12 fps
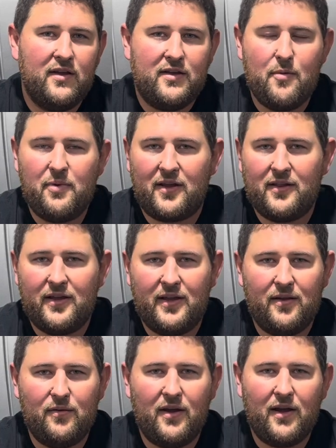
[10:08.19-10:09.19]

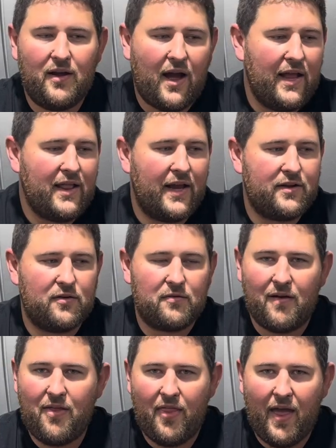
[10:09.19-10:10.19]
typically I like to
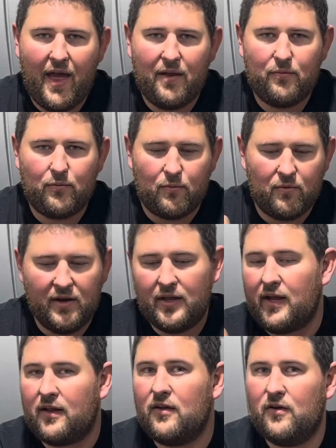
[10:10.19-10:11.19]
run that
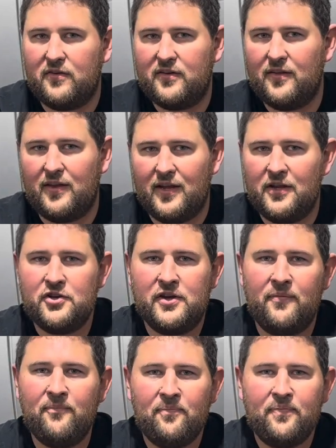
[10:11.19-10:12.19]
really close to the
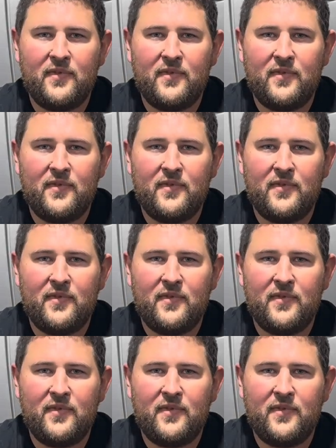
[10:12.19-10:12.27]
engine.